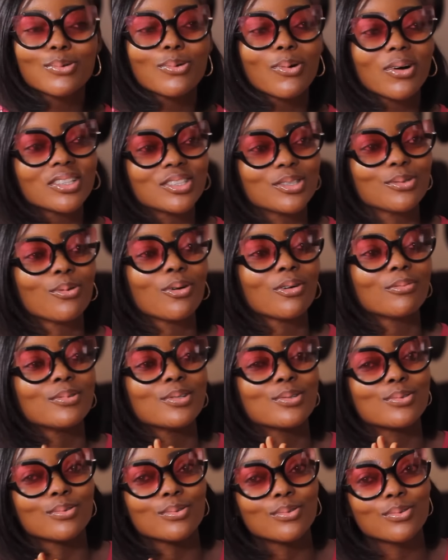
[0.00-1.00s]
do what she wants
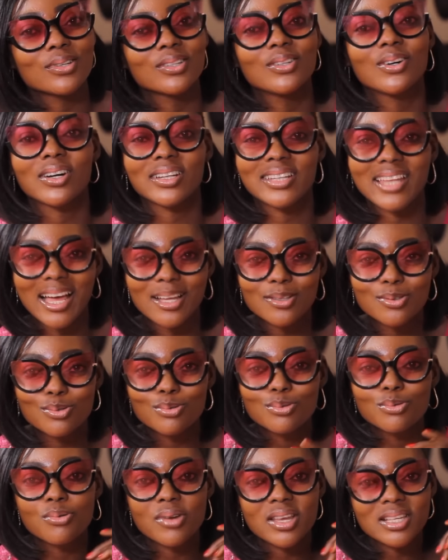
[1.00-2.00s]
me to do in order
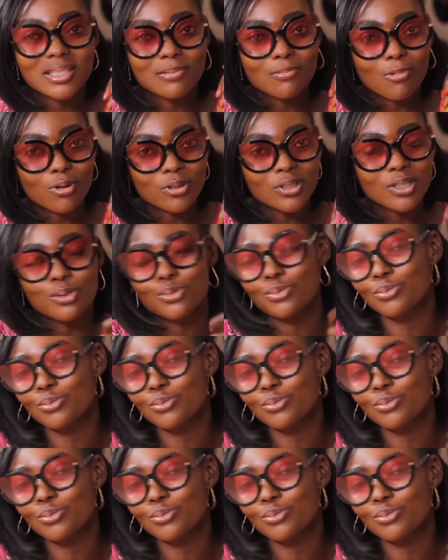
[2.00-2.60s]
to raise money